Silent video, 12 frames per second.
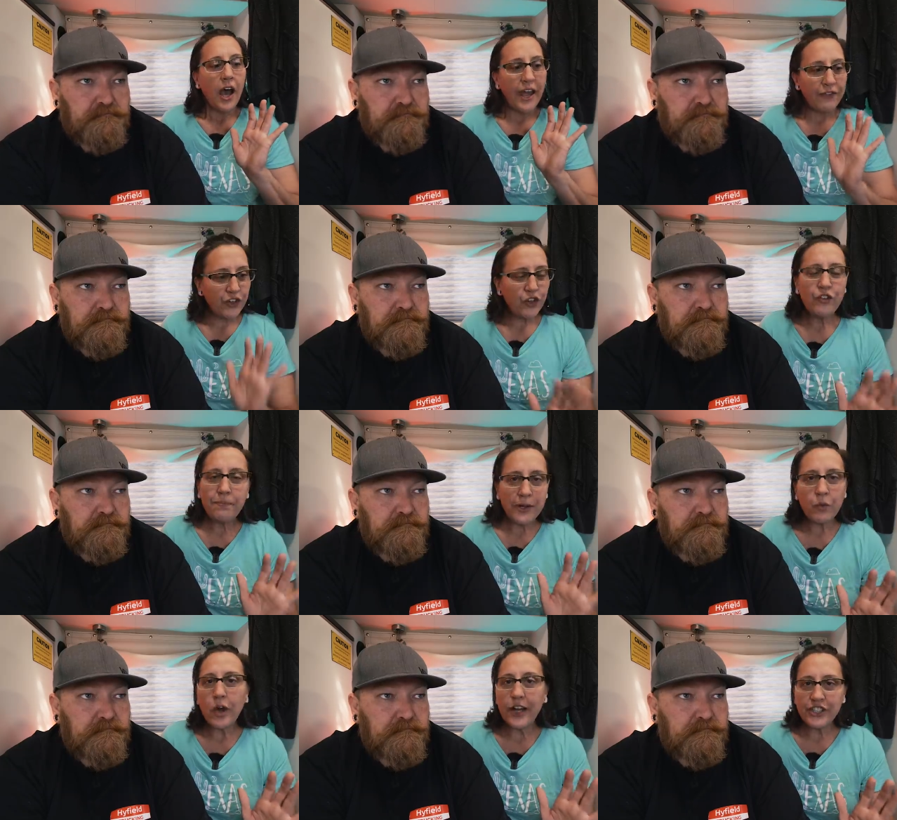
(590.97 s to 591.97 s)
Speaker 1: If you've
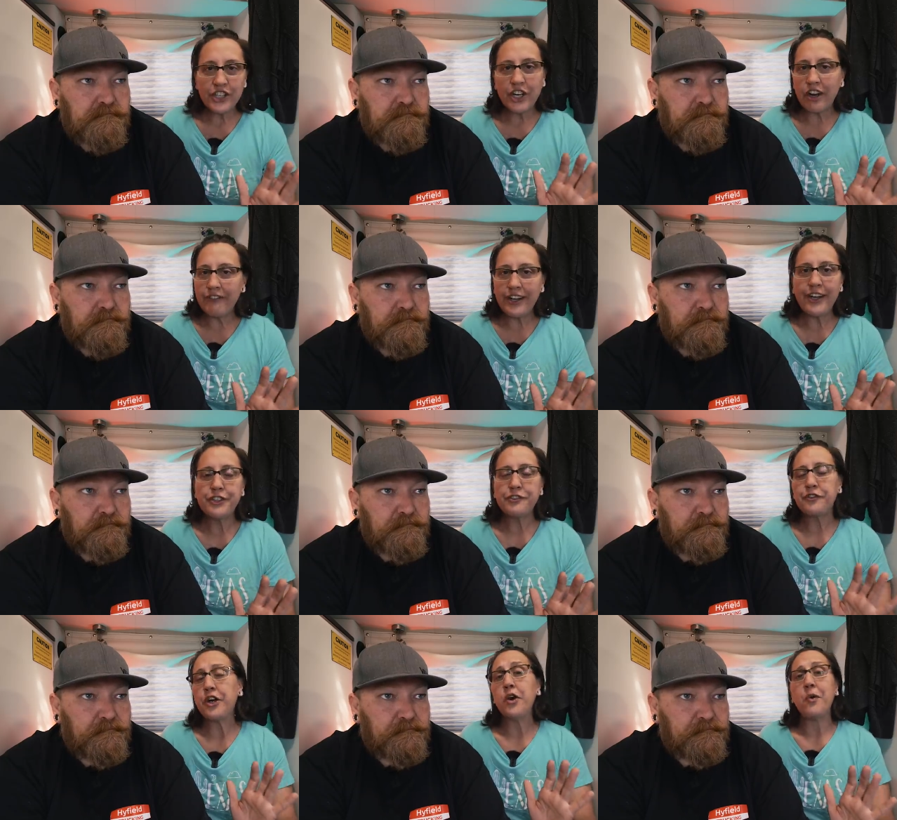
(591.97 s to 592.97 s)
been watching our videos
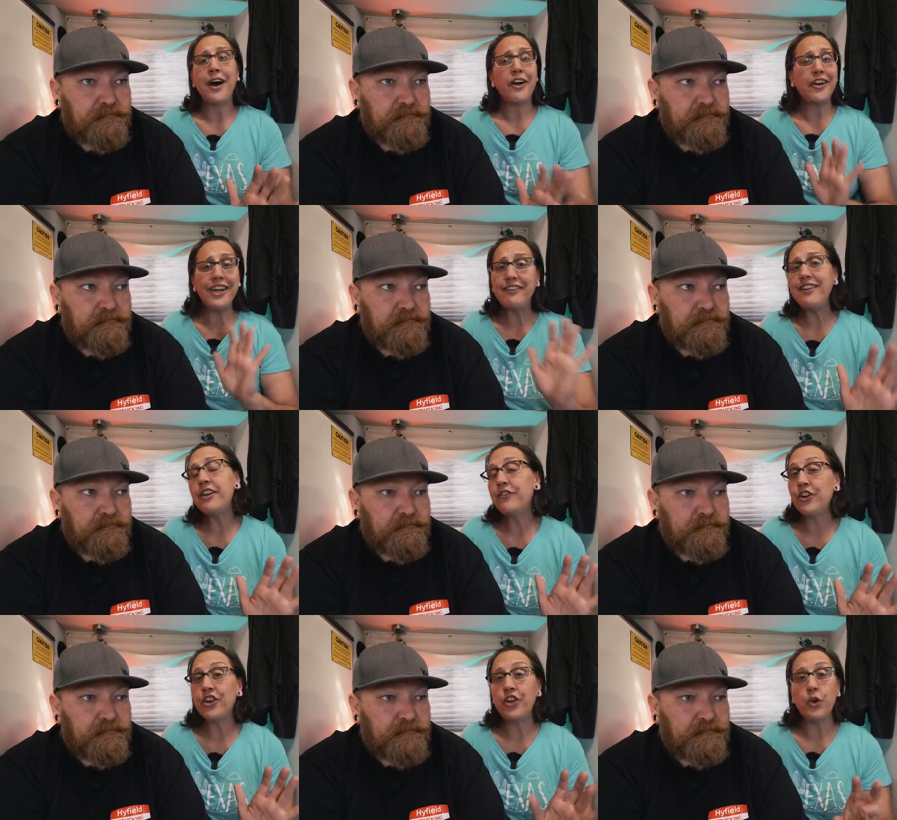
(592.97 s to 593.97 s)
for a while, or even if
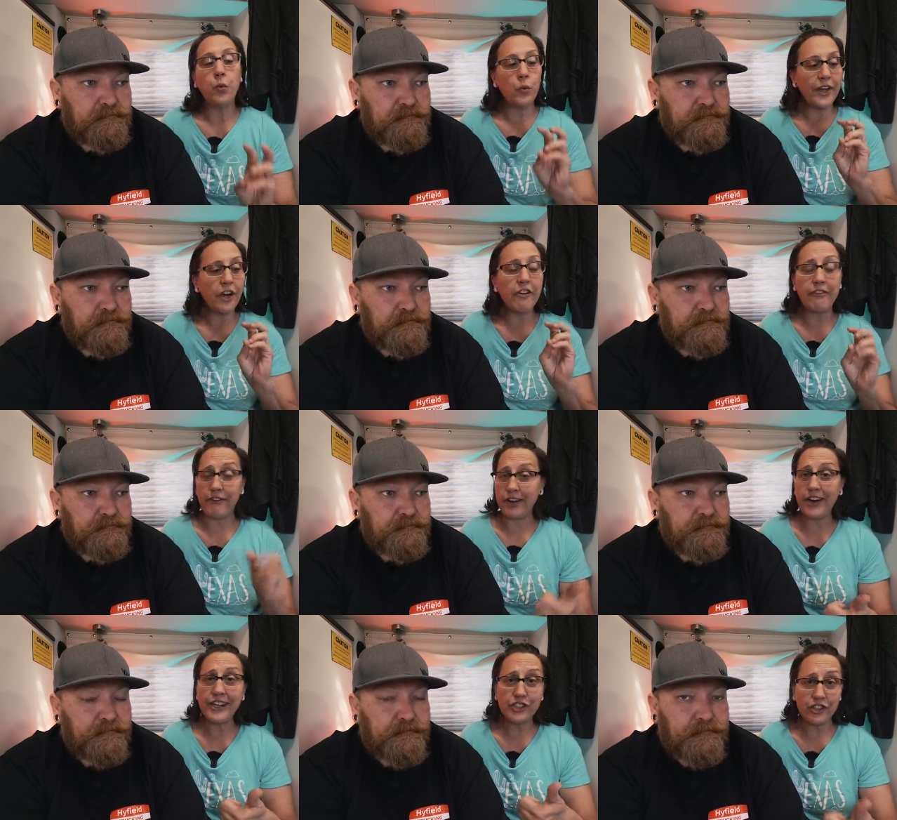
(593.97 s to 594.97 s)
you're new, we are
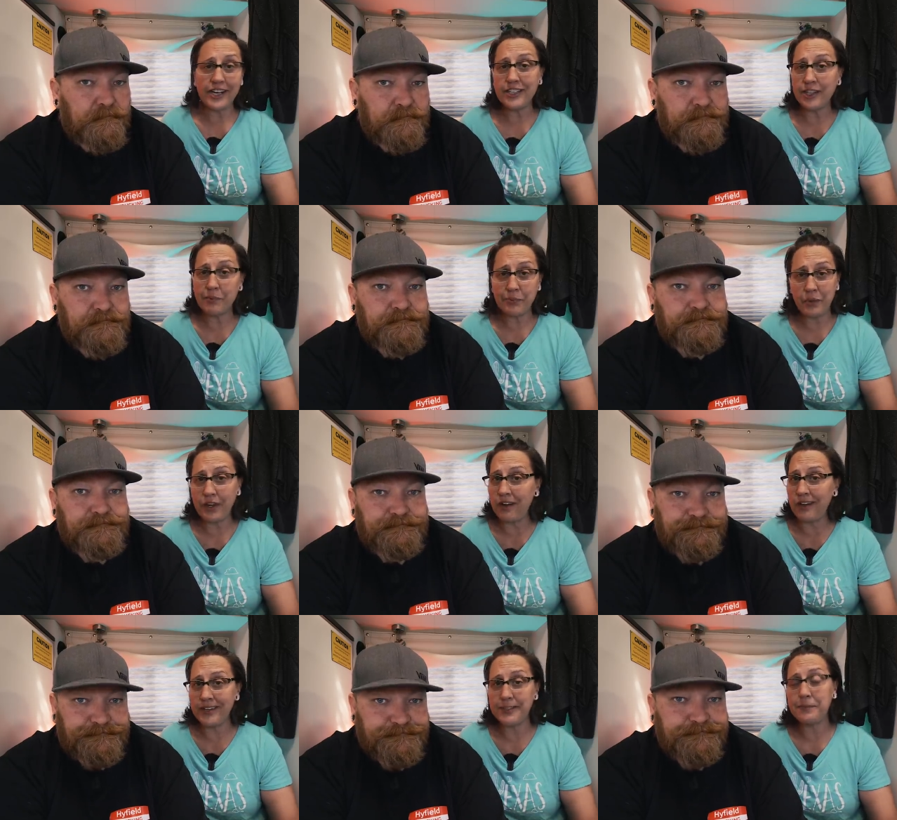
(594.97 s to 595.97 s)
very straight to the point,
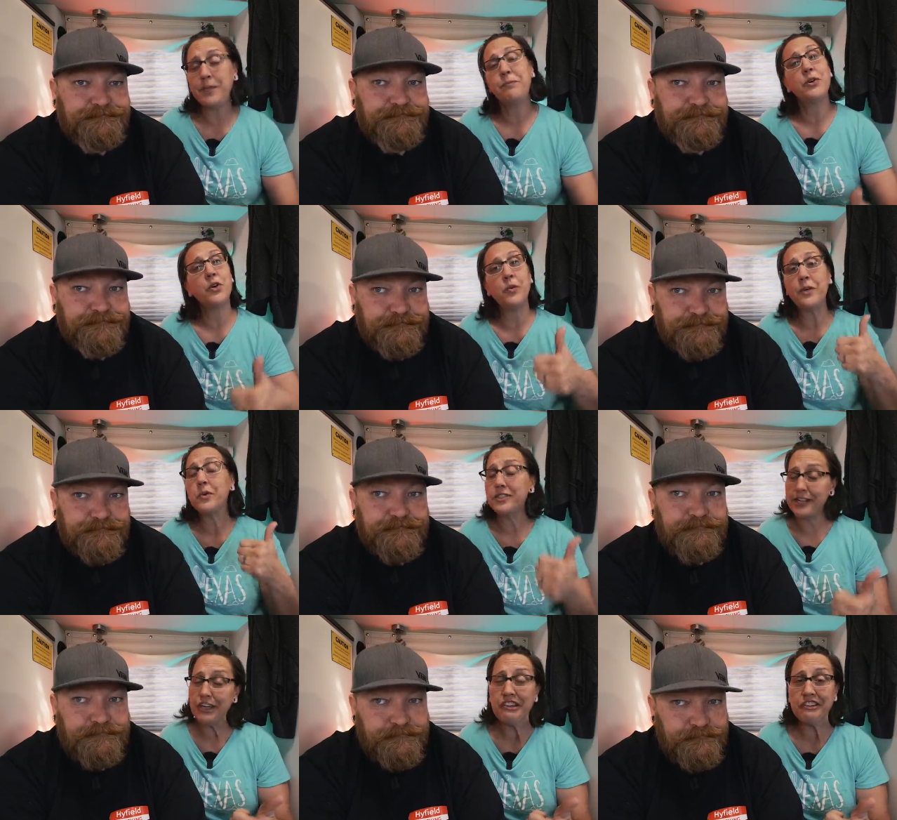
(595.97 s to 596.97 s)
honest people. We will
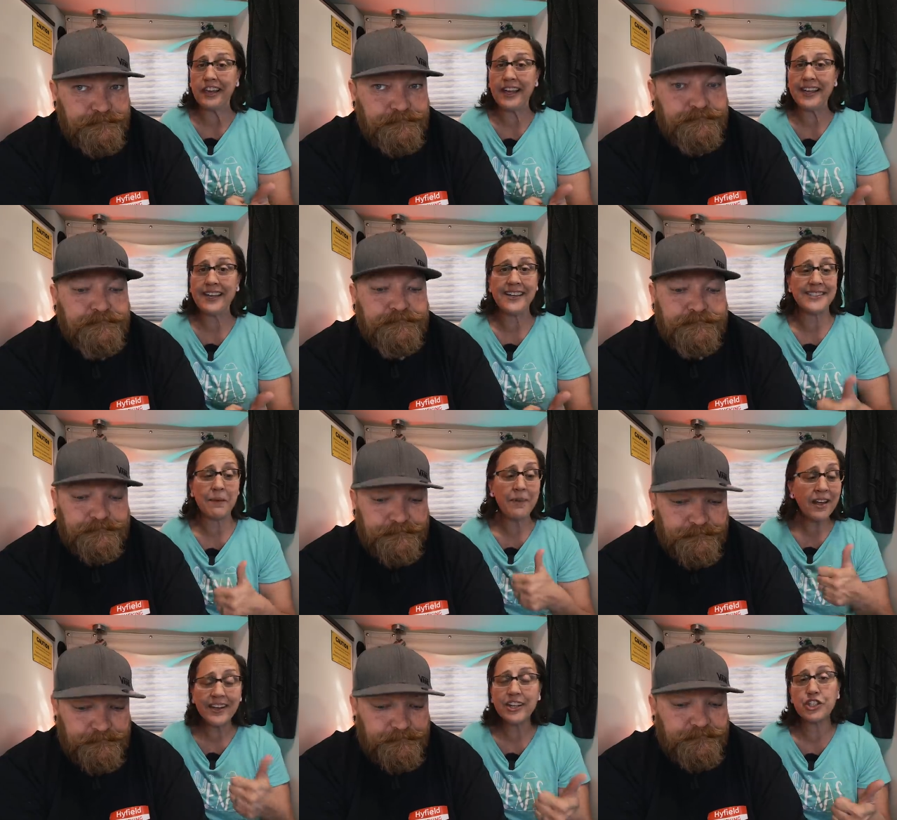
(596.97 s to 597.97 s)
tell you like it is. I'm
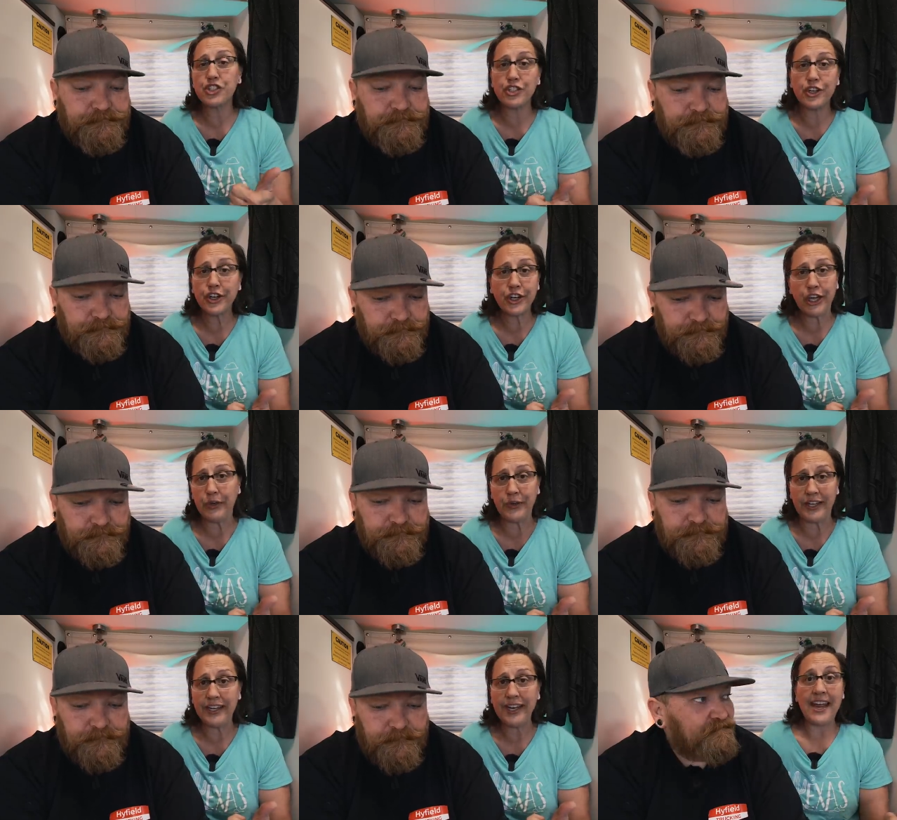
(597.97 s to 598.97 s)
not going to sugarcoat
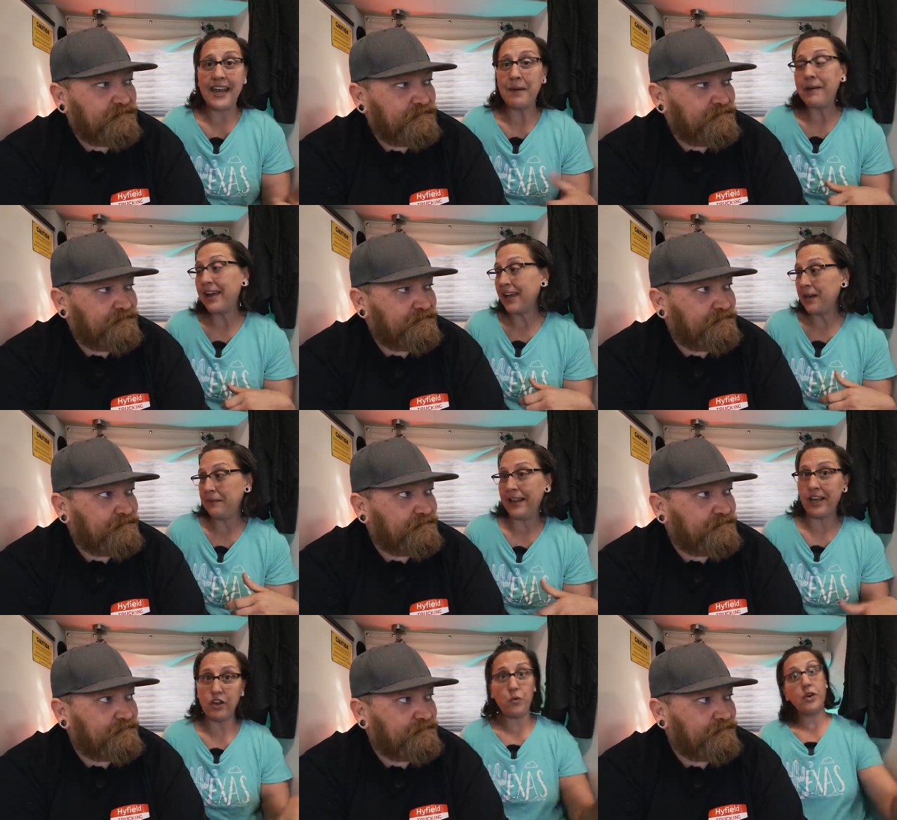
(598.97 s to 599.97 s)
it, and I'm not going to be
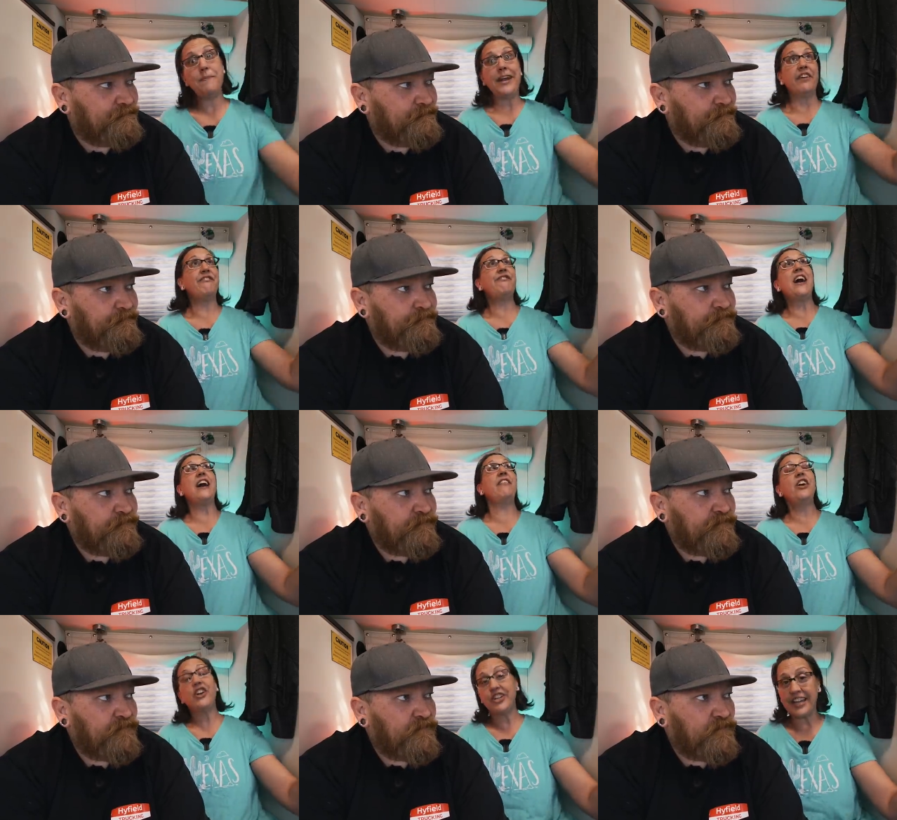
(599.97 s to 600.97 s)
like, "Oh, we're making five
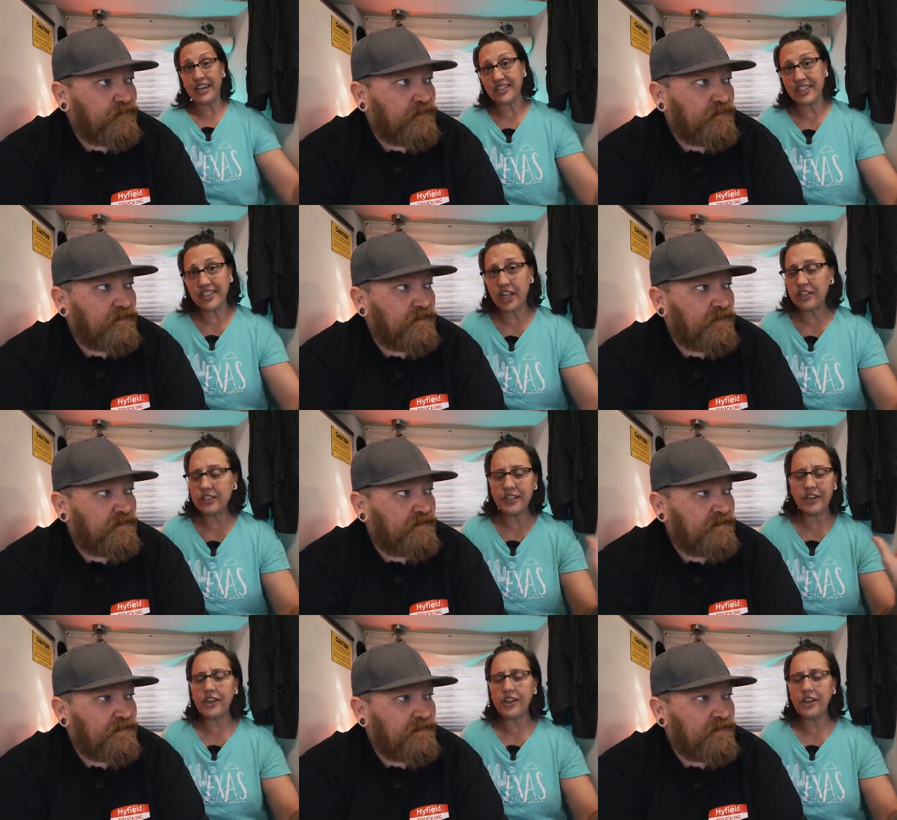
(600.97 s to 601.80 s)
hundred thousand dollars a year."